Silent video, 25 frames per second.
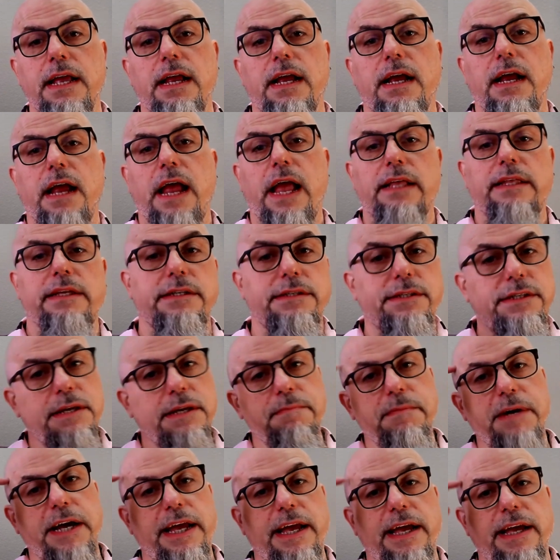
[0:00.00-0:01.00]
At least in
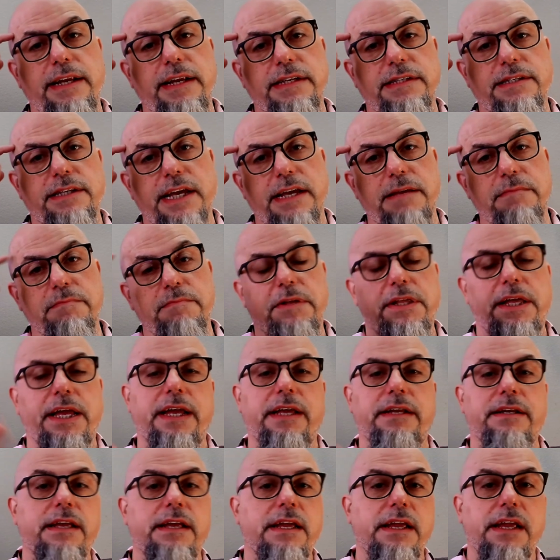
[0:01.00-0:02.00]
my head, it's getting
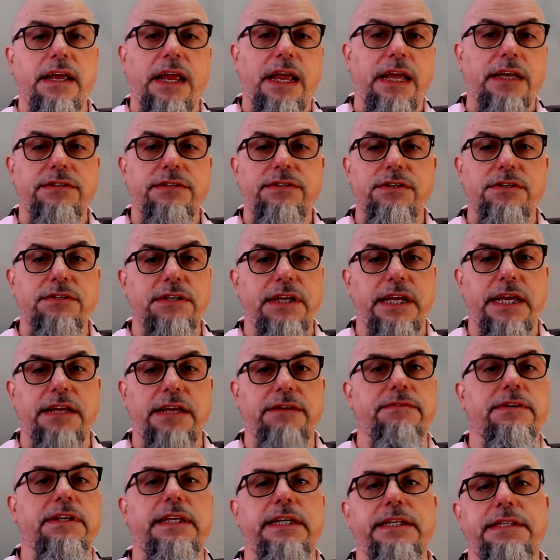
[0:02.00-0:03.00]
planned. As soon as I get a
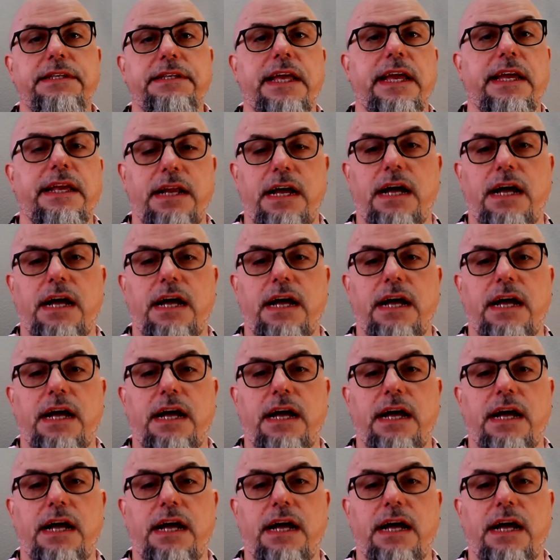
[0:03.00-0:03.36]
release date,